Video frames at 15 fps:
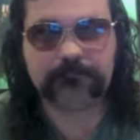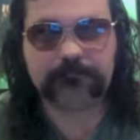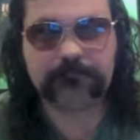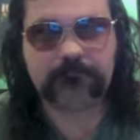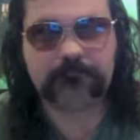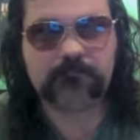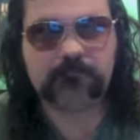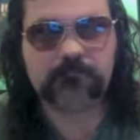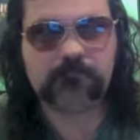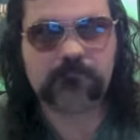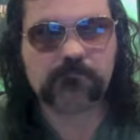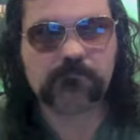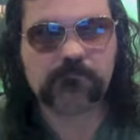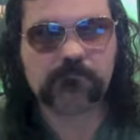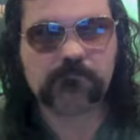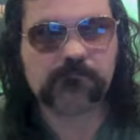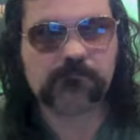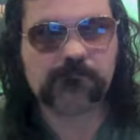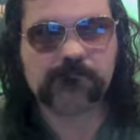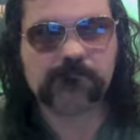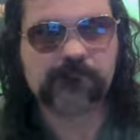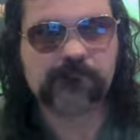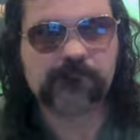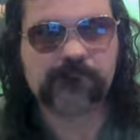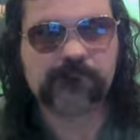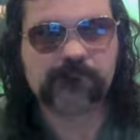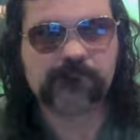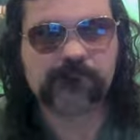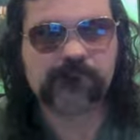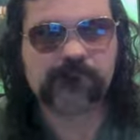
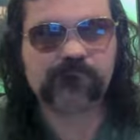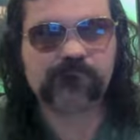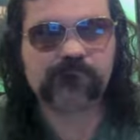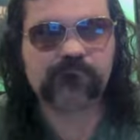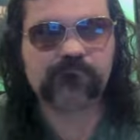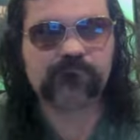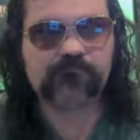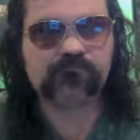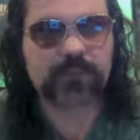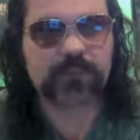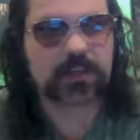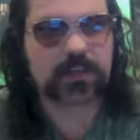(no one is talking)